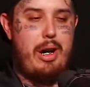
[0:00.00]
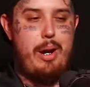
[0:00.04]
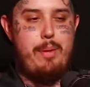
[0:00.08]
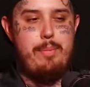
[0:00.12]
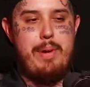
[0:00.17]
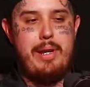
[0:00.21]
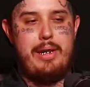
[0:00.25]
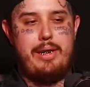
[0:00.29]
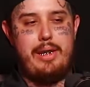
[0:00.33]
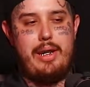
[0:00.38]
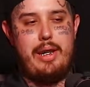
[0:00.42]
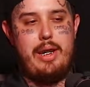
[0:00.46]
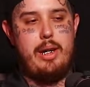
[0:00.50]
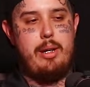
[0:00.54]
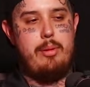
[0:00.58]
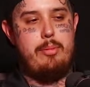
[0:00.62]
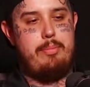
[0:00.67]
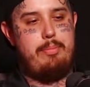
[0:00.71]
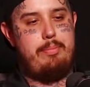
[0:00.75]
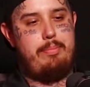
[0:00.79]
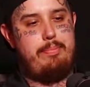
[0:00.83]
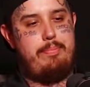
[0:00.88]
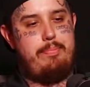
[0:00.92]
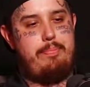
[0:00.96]
when I met
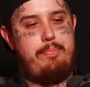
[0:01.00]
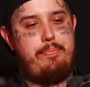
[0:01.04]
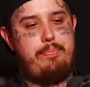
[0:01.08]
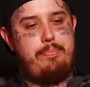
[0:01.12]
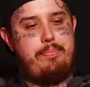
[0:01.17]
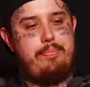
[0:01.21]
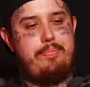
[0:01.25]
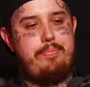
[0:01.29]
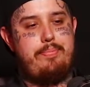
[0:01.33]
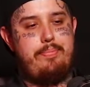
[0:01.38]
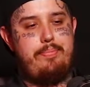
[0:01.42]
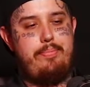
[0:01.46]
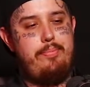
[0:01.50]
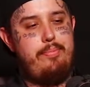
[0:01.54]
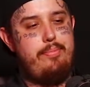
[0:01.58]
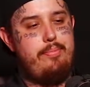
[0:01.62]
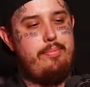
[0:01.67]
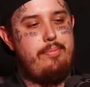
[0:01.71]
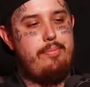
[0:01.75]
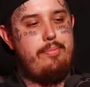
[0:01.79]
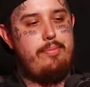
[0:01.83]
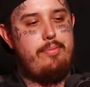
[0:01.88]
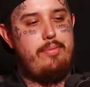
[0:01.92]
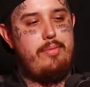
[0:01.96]
them,
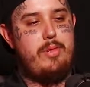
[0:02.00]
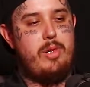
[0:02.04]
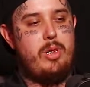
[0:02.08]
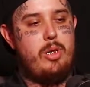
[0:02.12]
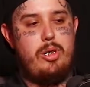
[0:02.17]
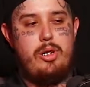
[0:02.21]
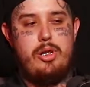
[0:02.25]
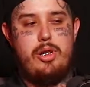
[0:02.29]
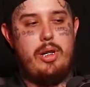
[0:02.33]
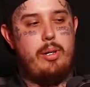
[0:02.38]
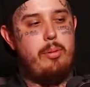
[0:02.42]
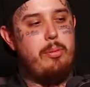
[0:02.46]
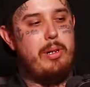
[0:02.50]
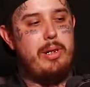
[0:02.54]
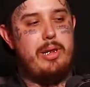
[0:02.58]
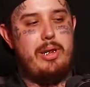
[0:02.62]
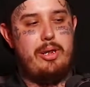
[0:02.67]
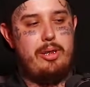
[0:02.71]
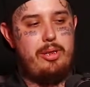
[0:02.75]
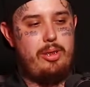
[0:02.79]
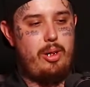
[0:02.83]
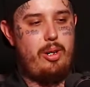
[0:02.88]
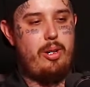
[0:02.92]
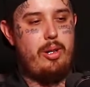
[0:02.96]
shit
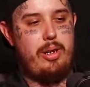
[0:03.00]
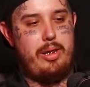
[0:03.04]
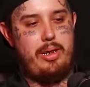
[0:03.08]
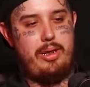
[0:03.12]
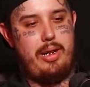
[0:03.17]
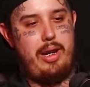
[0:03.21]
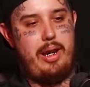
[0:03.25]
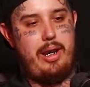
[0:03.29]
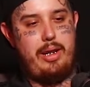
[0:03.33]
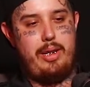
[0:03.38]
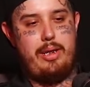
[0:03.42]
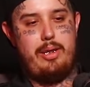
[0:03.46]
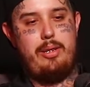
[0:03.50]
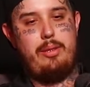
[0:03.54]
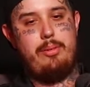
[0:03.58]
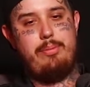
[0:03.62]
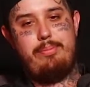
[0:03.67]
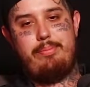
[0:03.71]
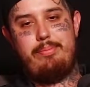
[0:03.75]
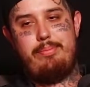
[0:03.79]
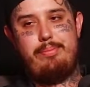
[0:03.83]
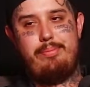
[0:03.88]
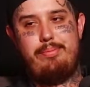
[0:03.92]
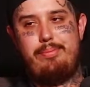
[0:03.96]
really started. like more so
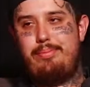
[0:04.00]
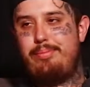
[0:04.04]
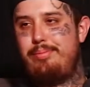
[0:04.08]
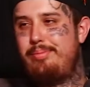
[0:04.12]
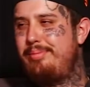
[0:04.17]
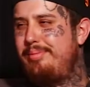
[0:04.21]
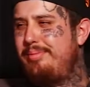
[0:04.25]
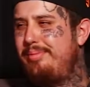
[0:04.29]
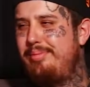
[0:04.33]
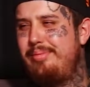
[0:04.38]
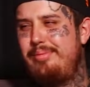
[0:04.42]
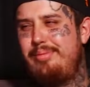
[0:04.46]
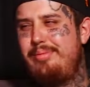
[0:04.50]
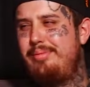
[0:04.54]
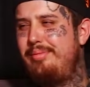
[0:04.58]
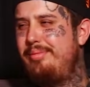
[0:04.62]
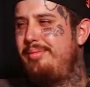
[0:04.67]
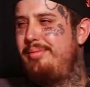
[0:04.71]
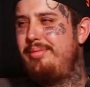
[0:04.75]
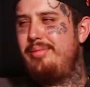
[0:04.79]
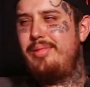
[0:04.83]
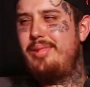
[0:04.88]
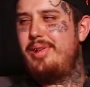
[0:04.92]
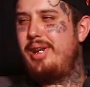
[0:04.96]
like it just puzzle
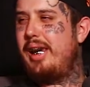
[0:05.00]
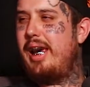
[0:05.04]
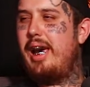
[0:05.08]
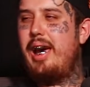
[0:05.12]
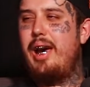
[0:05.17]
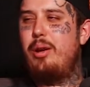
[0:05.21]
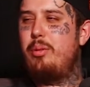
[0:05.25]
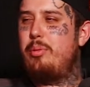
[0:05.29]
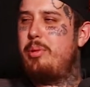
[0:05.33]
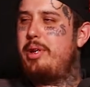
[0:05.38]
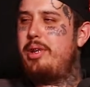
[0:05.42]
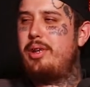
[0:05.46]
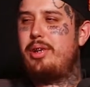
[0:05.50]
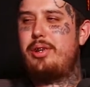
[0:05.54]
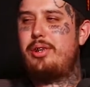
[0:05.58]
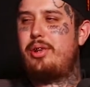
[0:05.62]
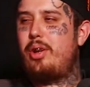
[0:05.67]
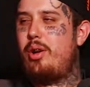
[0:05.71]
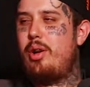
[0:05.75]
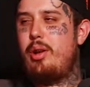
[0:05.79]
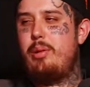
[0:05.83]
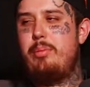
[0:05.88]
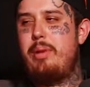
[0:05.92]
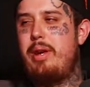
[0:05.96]
pieces just kind of yeah. we together. just
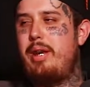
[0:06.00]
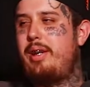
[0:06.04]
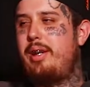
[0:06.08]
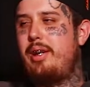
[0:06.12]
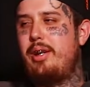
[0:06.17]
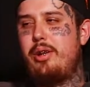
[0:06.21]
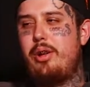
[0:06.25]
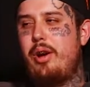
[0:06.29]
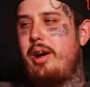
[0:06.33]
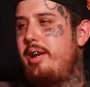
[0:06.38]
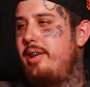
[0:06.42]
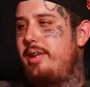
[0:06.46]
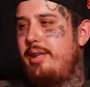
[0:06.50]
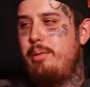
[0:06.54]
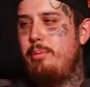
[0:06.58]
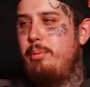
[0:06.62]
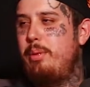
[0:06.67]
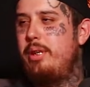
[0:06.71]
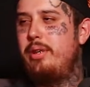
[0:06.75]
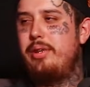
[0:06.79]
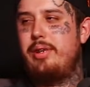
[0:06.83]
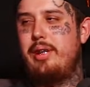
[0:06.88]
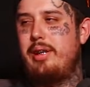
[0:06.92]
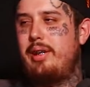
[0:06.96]
started making crazy
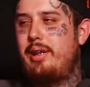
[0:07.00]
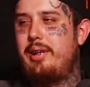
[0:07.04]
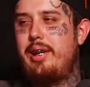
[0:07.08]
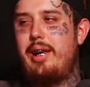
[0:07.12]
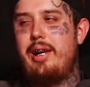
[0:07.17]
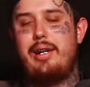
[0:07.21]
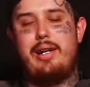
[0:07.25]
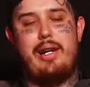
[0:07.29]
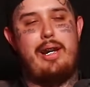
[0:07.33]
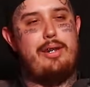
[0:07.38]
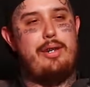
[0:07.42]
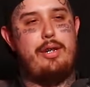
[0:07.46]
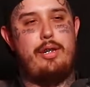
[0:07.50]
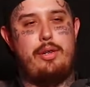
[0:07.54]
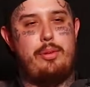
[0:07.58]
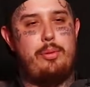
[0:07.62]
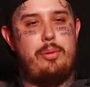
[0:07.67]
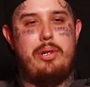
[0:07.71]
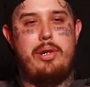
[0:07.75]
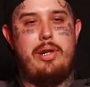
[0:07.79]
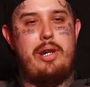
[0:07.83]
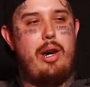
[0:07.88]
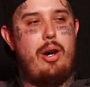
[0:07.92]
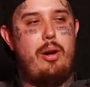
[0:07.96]
music. Like that's just
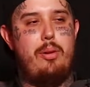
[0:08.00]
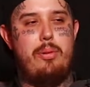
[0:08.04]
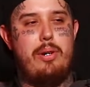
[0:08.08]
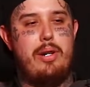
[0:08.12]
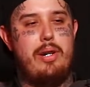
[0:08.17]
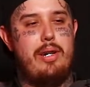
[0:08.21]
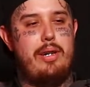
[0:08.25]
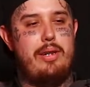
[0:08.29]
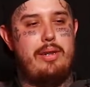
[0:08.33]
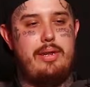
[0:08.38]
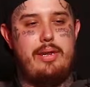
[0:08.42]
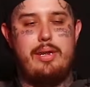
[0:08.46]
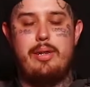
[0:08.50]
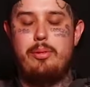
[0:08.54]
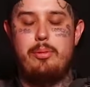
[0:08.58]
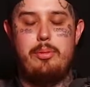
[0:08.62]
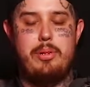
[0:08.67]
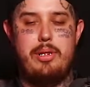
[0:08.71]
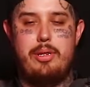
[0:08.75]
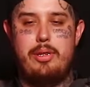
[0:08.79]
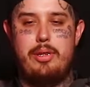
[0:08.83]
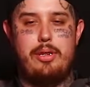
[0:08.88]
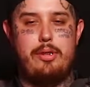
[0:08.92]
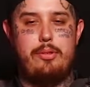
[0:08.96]
really how it was, and
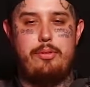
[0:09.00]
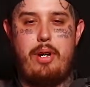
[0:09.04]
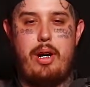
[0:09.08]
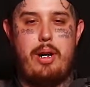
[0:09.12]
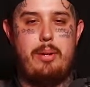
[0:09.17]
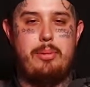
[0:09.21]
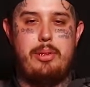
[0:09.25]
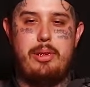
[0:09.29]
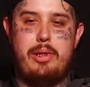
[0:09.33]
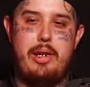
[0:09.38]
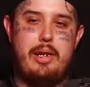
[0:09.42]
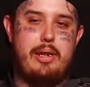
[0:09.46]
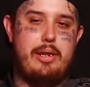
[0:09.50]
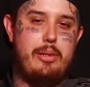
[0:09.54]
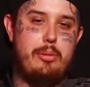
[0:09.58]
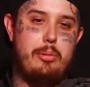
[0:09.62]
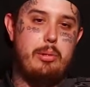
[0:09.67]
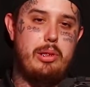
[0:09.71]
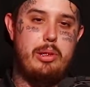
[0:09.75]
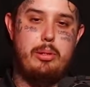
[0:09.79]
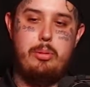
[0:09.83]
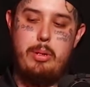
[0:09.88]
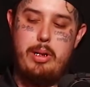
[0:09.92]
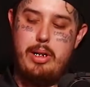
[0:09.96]
we just vibed together
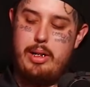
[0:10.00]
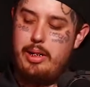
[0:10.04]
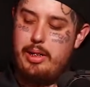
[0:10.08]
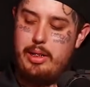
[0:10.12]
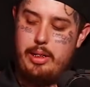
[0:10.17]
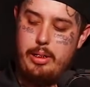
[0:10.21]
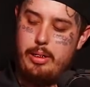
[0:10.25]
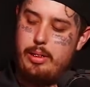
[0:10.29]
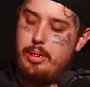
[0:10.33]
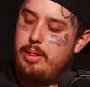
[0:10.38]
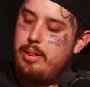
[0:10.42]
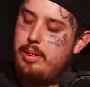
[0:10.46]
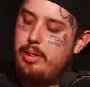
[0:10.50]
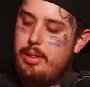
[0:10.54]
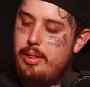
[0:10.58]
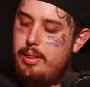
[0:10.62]
really well and